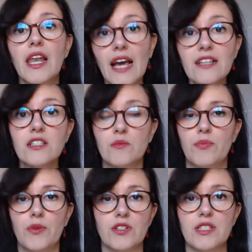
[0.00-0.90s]
last
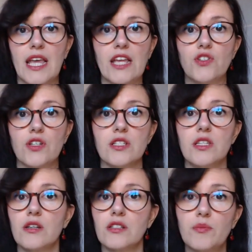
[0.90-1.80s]
stages,
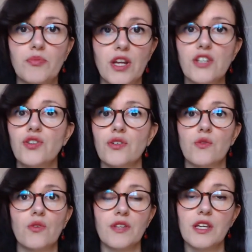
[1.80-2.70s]
the depression
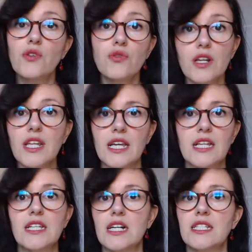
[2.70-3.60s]
or the chronic
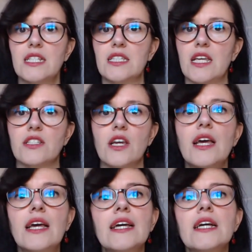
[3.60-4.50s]
anxiety state.
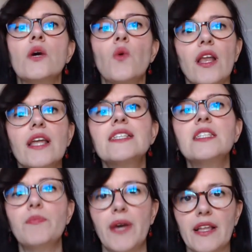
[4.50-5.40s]
Well, it
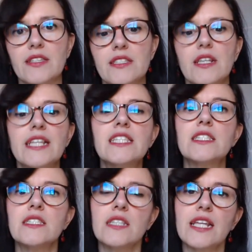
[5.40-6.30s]
depends.
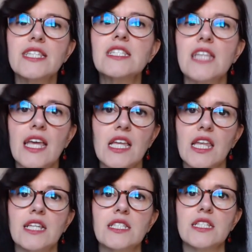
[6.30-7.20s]
Let's take
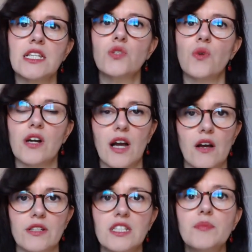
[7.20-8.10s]
that into
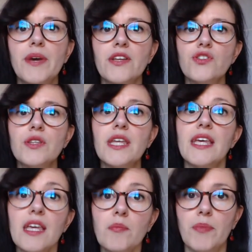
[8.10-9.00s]
account. It depends on the
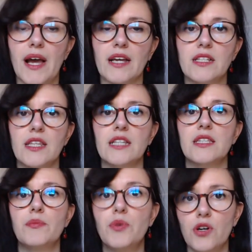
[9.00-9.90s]
impact that
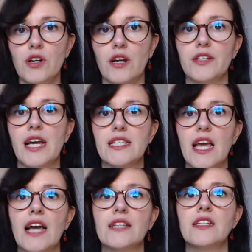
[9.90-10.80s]
the burnout has
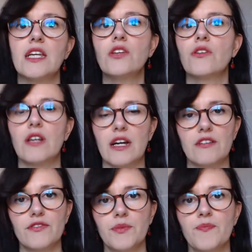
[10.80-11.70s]
had in your life.